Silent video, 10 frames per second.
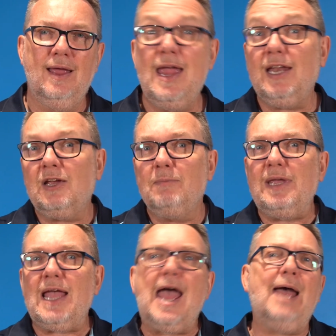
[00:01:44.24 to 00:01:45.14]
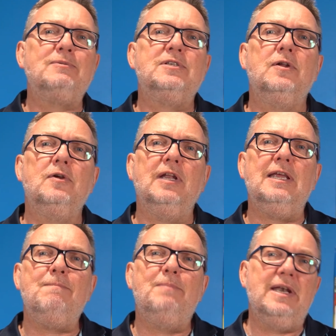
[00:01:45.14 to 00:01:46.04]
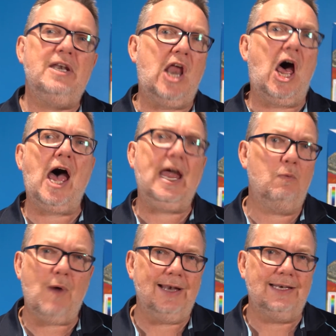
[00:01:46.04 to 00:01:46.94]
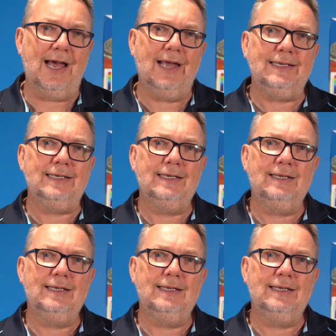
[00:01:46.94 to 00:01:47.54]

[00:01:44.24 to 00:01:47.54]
It can be absolutely benign one day